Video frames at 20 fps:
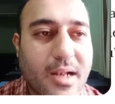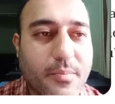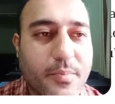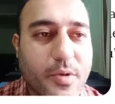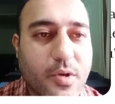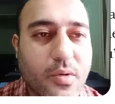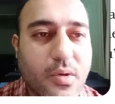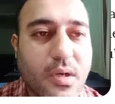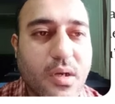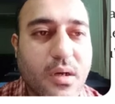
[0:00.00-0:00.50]
you
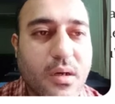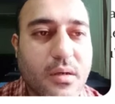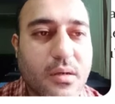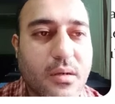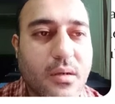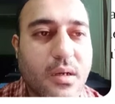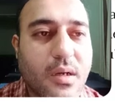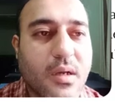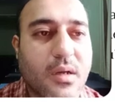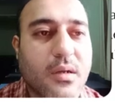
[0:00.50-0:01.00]

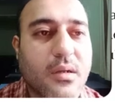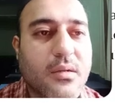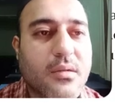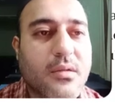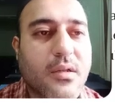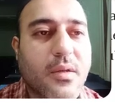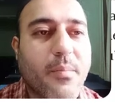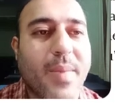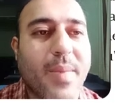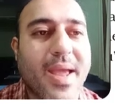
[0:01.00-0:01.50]
learn
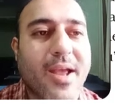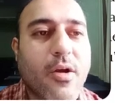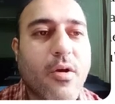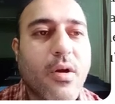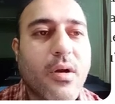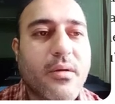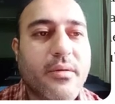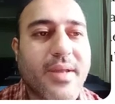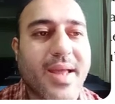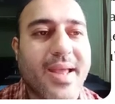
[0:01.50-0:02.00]
the
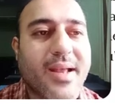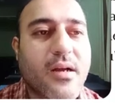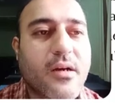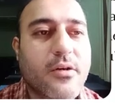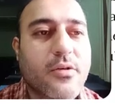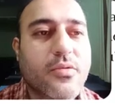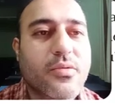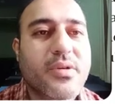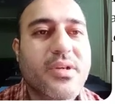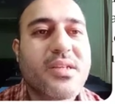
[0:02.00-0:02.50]
Bengal tiger
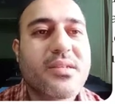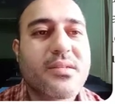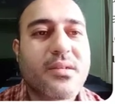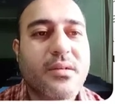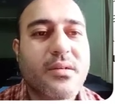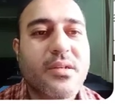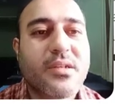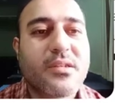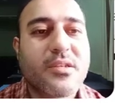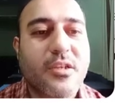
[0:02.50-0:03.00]
to discern.
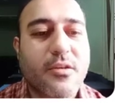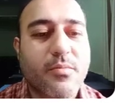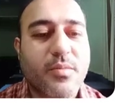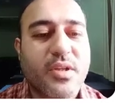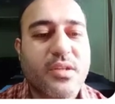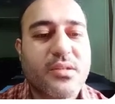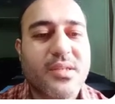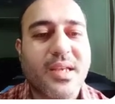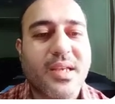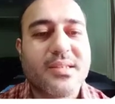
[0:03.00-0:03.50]
Discern
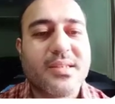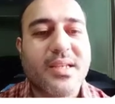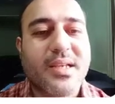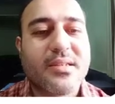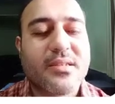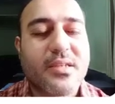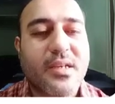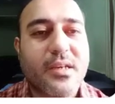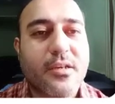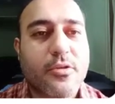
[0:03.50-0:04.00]
means, as I
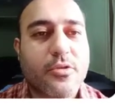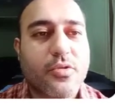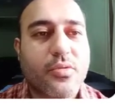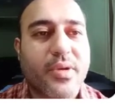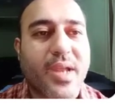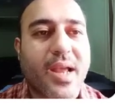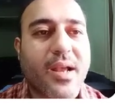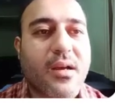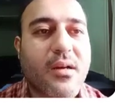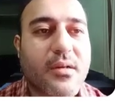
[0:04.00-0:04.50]
said, to
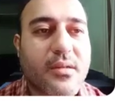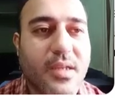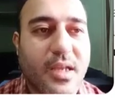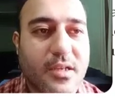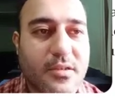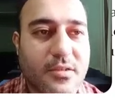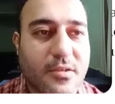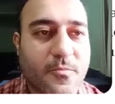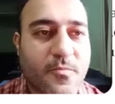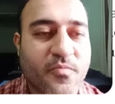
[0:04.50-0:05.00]

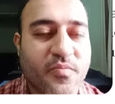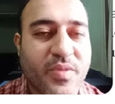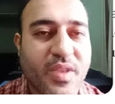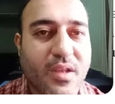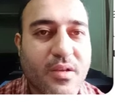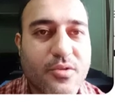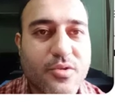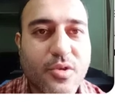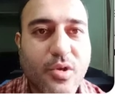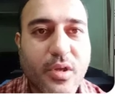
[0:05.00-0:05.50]
recognize.
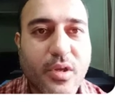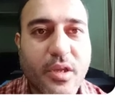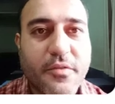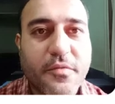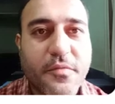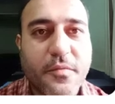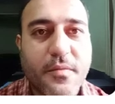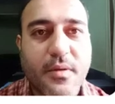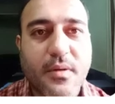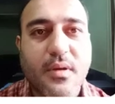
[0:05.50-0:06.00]
So if
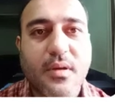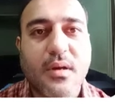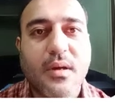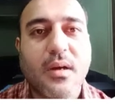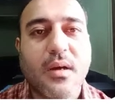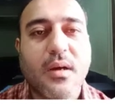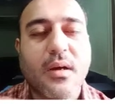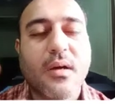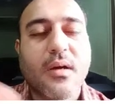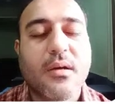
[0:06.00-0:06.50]

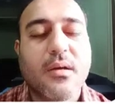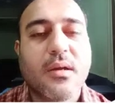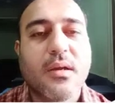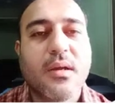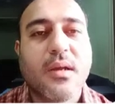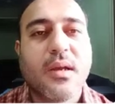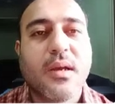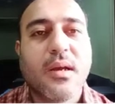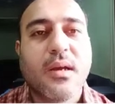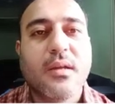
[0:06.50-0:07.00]

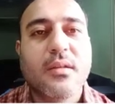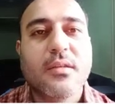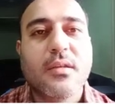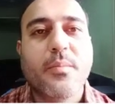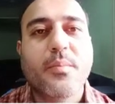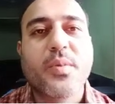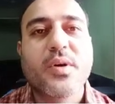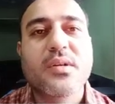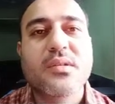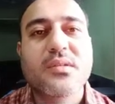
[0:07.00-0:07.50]
the
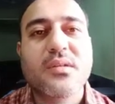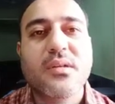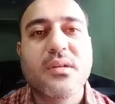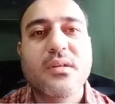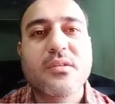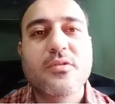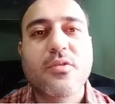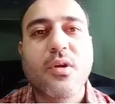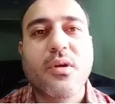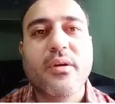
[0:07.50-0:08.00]
person
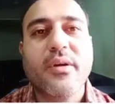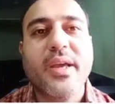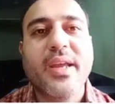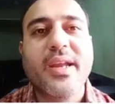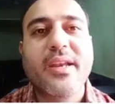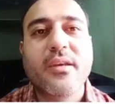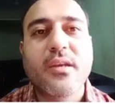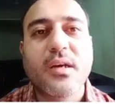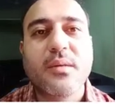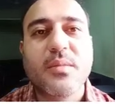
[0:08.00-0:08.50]
is already
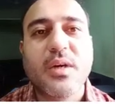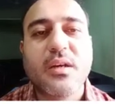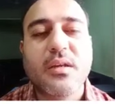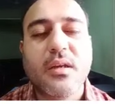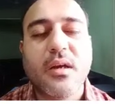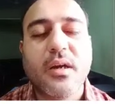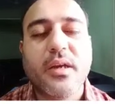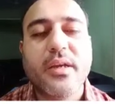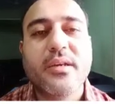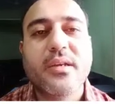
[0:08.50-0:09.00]

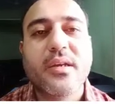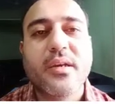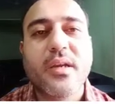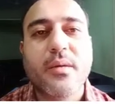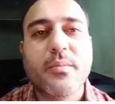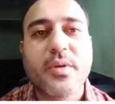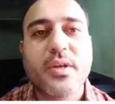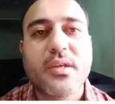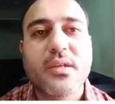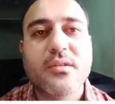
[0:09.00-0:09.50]
eaten up,
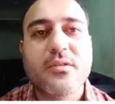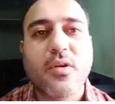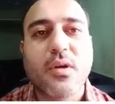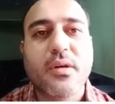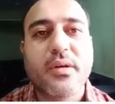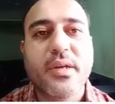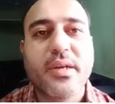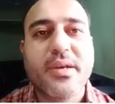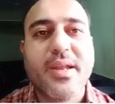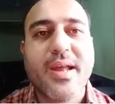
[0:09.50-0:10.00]
it is
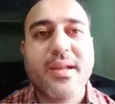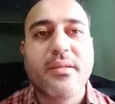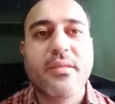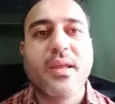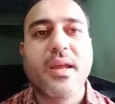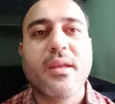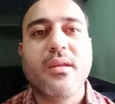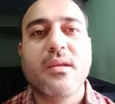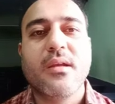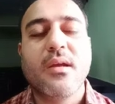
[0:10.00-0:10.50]
already dead,
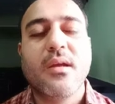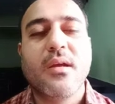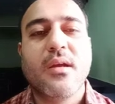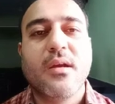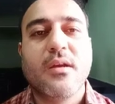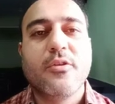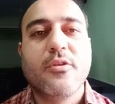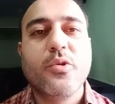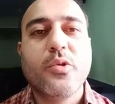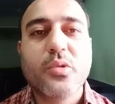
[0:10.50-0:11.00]
then
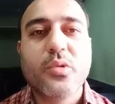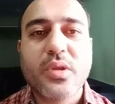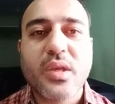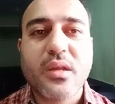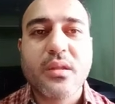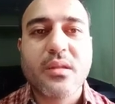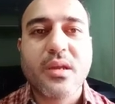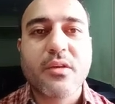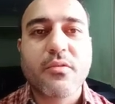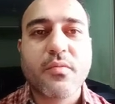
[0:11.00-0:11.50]
do you think
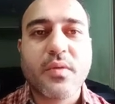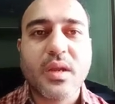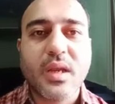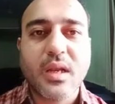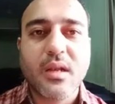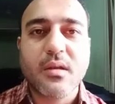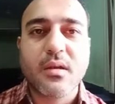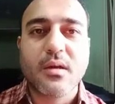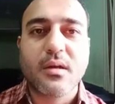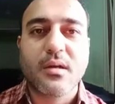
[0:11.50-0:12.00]
that
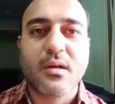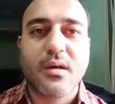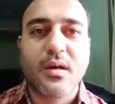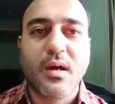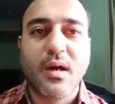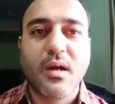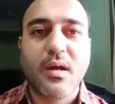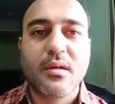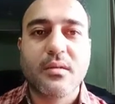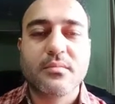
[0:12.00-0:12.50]

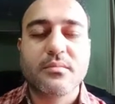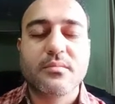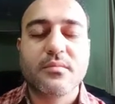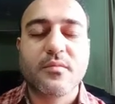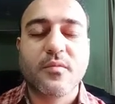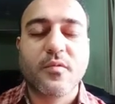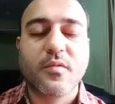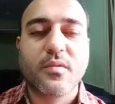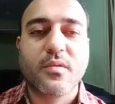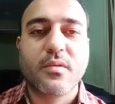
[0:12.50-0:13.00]
we'll
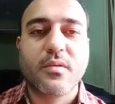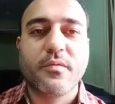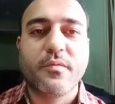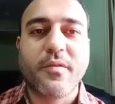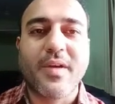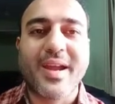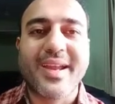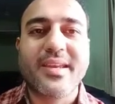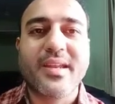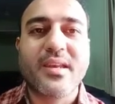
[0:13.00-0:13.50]

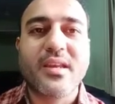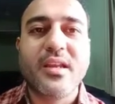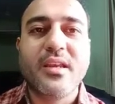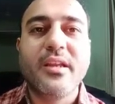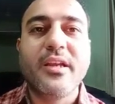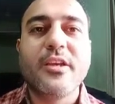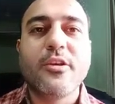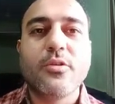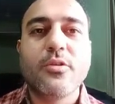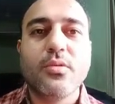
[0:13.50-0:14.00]
find any
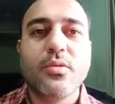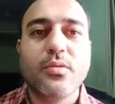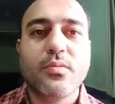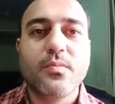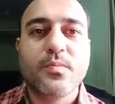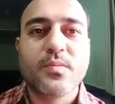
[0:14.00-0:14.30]
need to